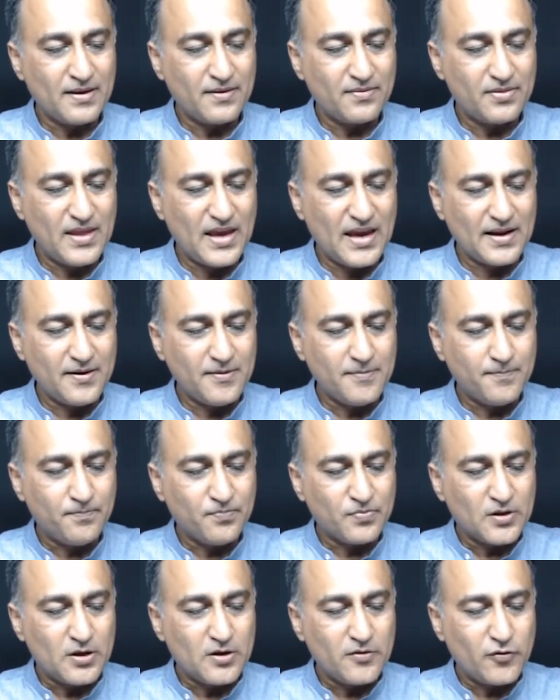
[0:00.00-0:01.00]
Then
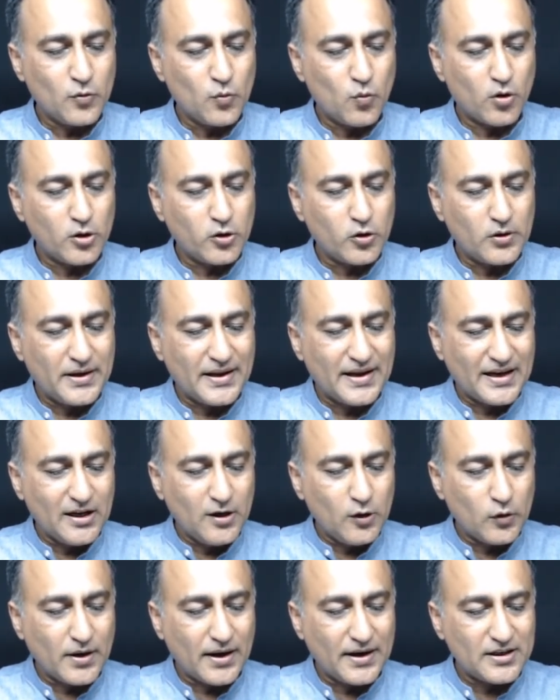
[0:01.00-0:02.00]
if you want to take a
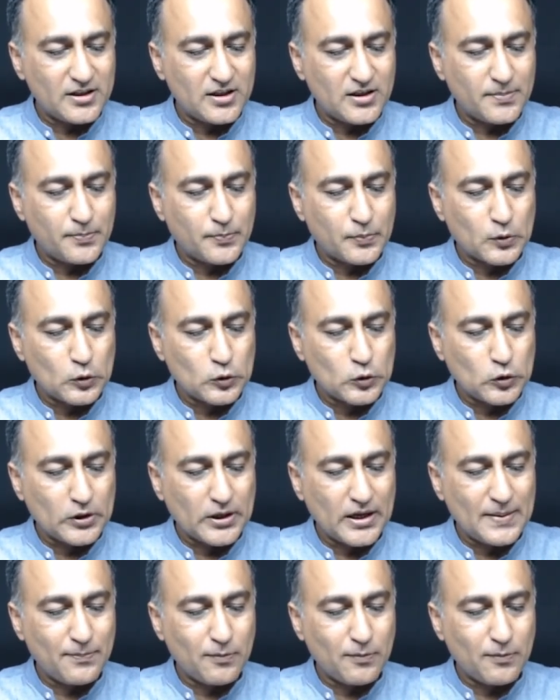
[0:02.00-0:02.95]
look at the prototype